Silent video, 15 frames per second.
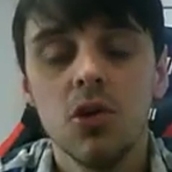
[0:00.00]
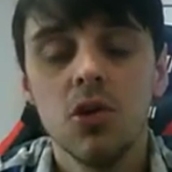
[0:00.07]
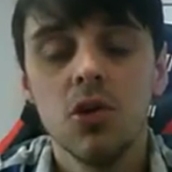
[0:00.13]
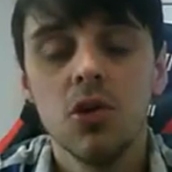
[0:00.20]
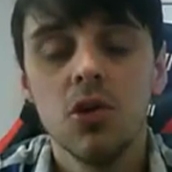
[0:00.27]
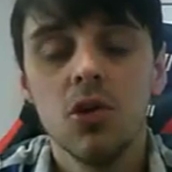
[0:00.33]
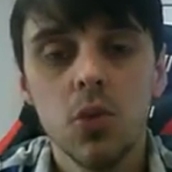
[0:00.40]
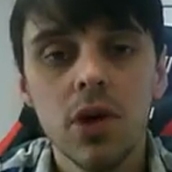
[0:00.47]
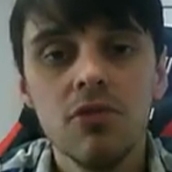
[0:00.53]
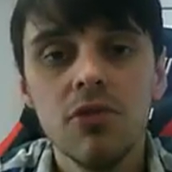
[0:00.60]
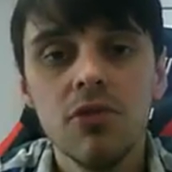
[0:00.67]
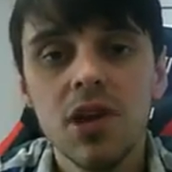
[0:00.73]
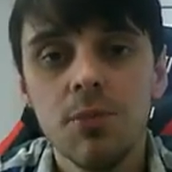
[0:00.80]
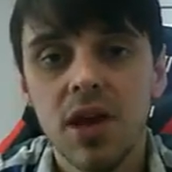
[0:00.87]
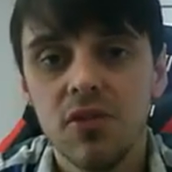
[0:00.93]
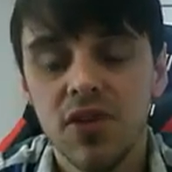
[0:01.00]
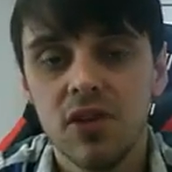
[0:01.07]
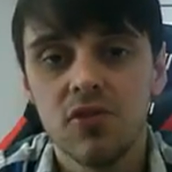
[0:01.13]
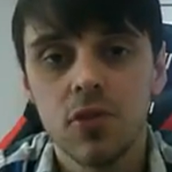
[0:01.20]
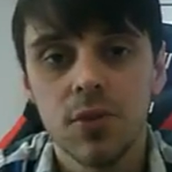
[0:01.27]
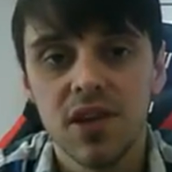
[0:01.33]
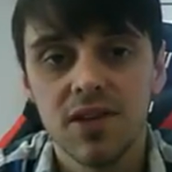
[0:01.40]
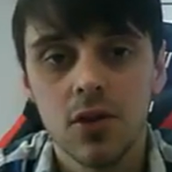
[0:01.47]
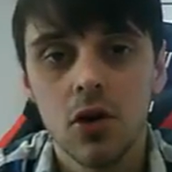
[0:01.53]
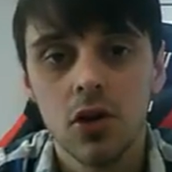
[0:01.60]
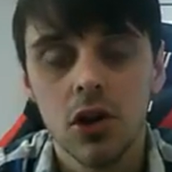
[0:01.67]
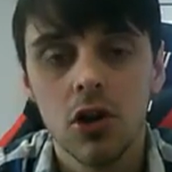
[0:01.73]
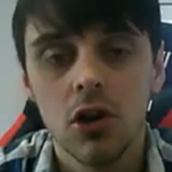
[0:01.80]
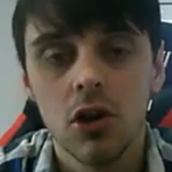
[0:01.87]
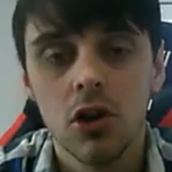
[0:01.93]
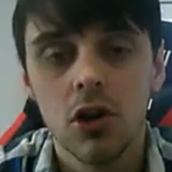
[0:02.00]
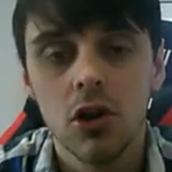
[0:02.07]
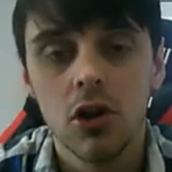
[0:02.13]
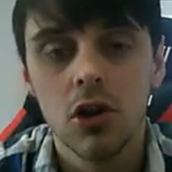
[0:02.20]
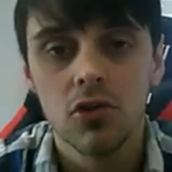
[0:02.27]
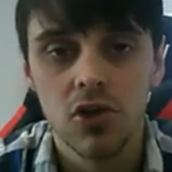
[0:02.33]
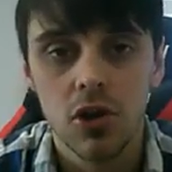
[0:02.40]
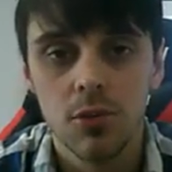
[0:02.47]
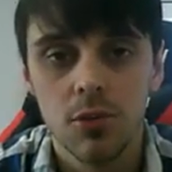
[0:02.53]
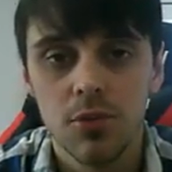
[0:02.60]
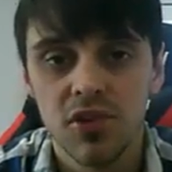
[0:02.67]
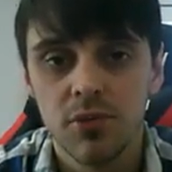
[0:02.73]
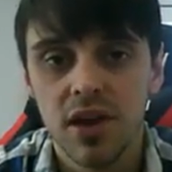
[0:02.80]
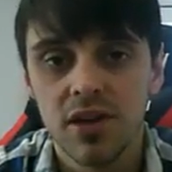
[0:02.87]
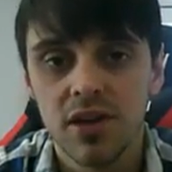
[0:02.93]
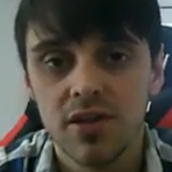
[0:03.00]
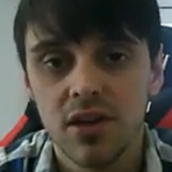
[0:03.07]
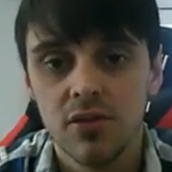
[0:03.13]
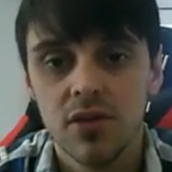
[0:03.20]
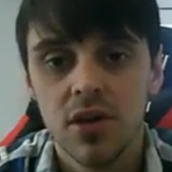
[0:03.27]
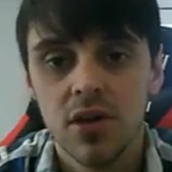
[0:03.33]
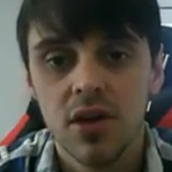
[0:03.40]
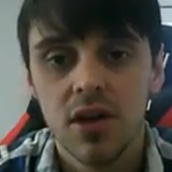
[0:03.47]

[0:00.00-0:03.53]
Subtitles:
you know, we're really benefiting from this on a long-term perspective.